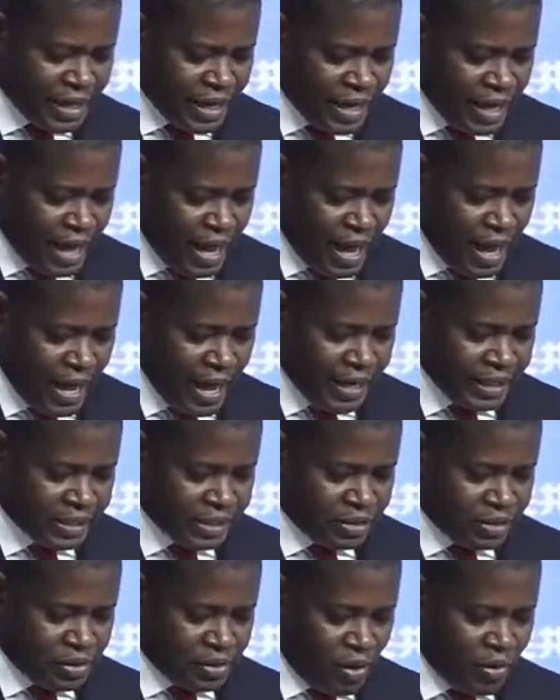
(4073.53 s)
I
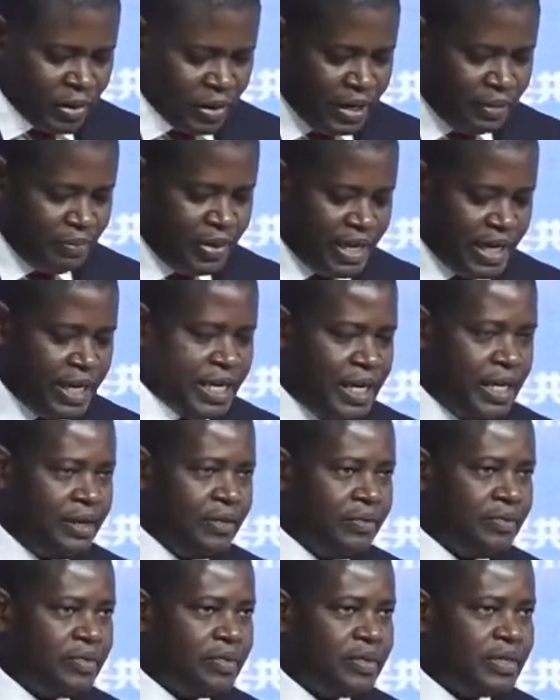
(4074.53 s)
strongly believe
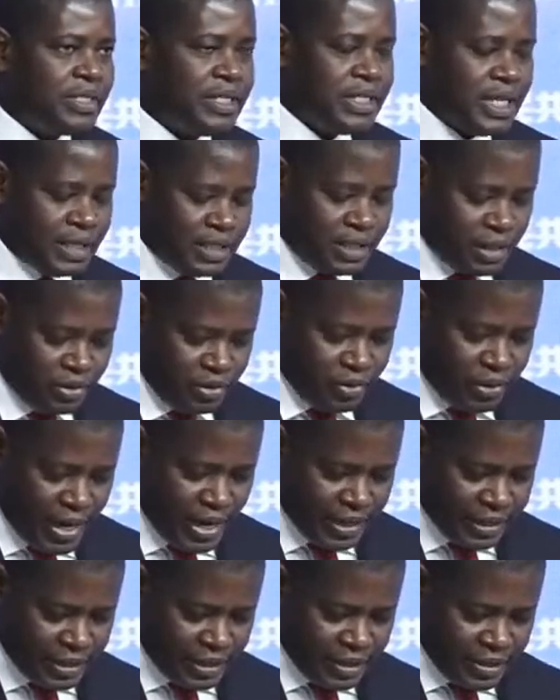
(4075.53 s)
that the
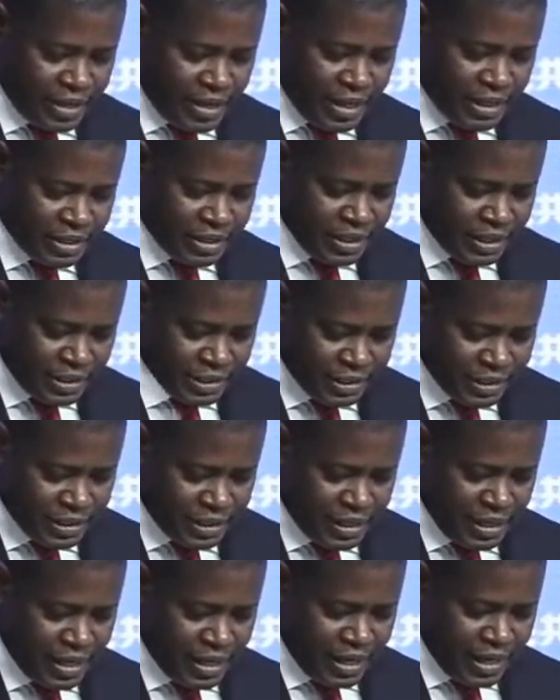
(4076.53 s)
United Nations
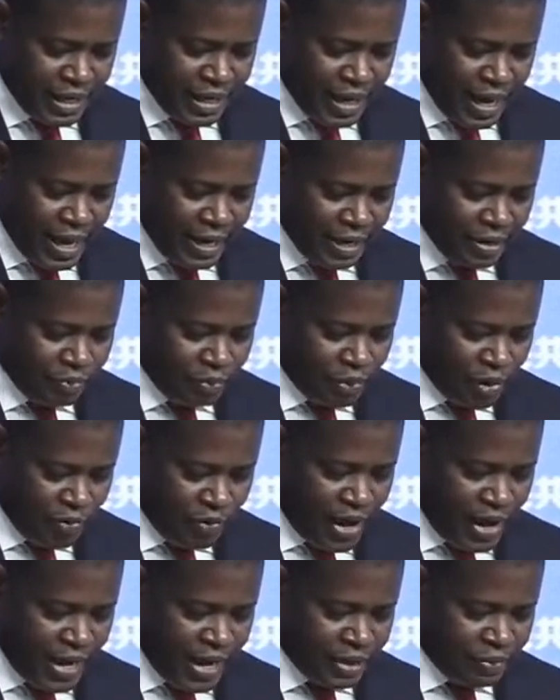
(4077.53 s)
can
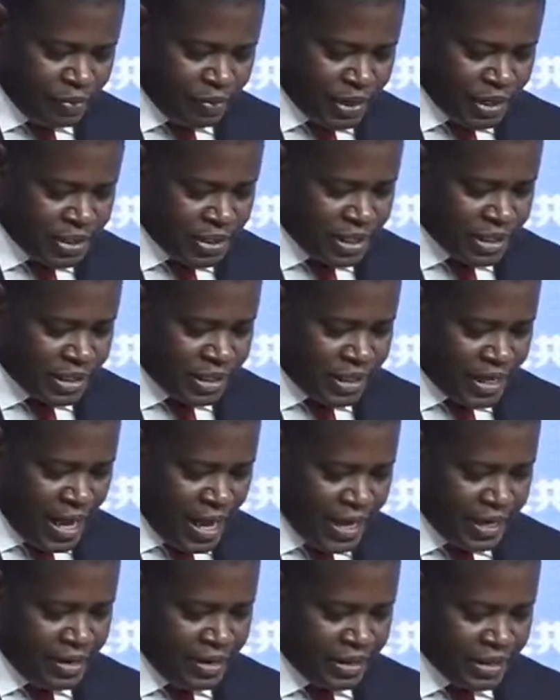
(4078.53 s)
provide precious
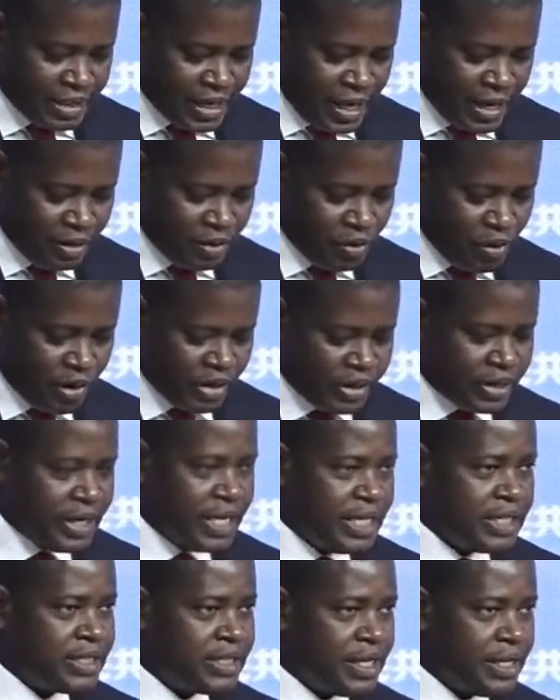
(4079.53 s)
guidance and
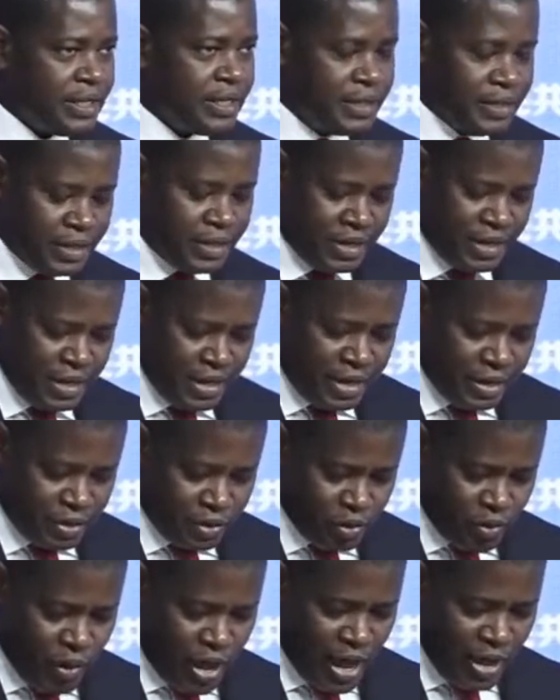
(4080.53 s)
coordination
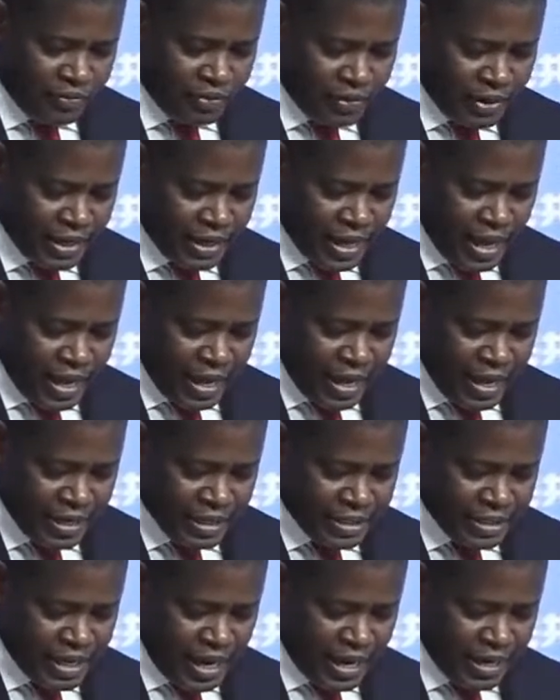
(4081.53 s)
to Africa and
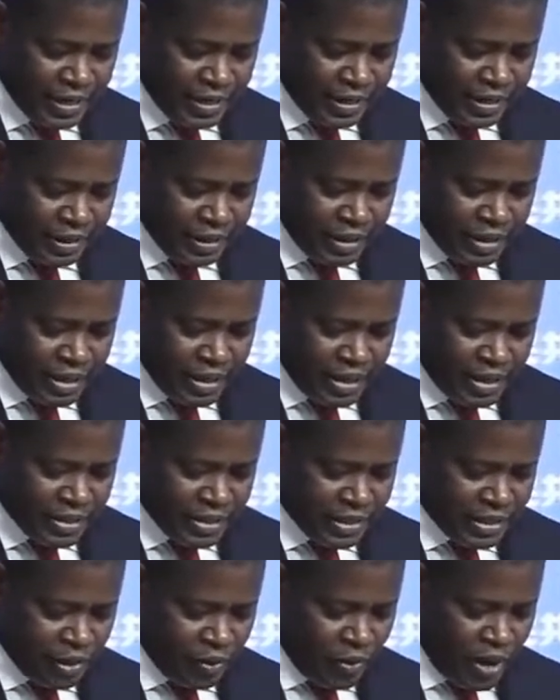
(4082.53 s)
China
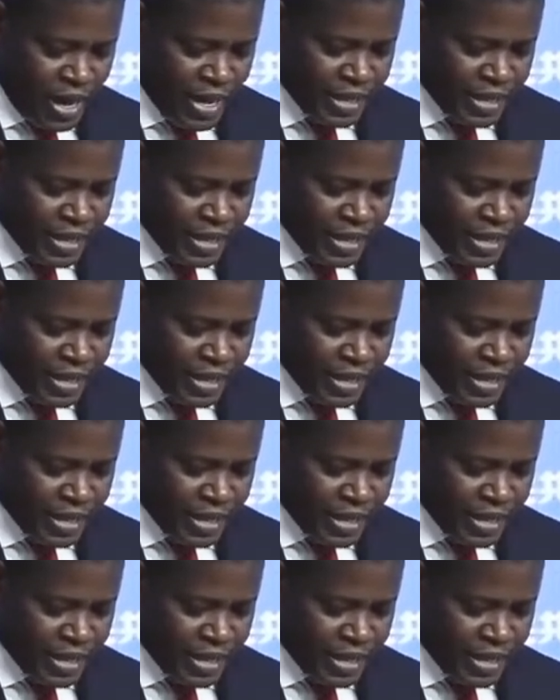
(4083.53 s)
so as